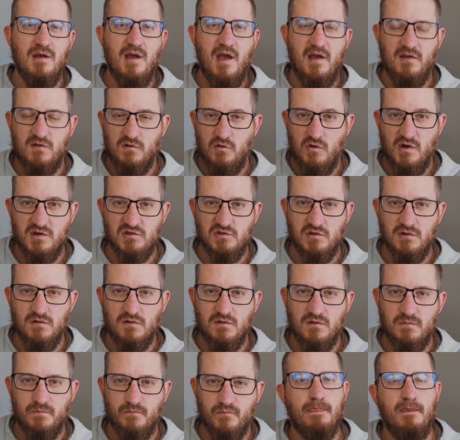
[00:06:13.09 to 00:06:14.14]
as
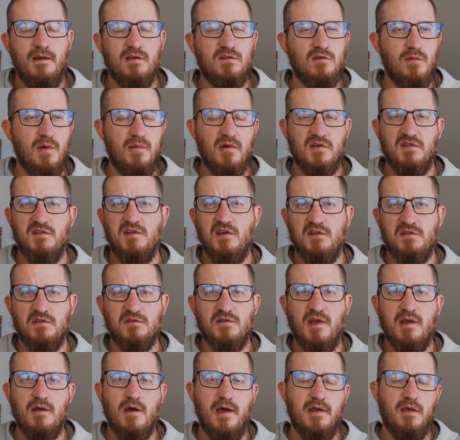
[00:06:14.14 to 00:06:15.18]
christians and so my brothers and sisters
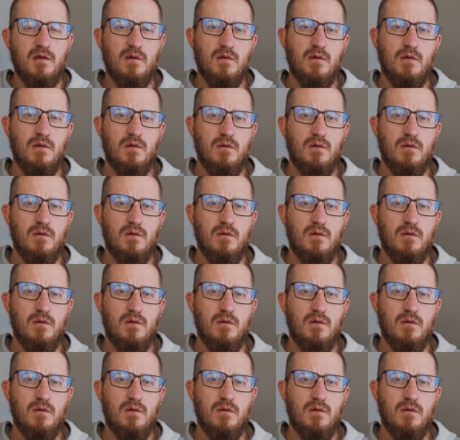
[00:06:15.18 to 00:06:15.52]
like like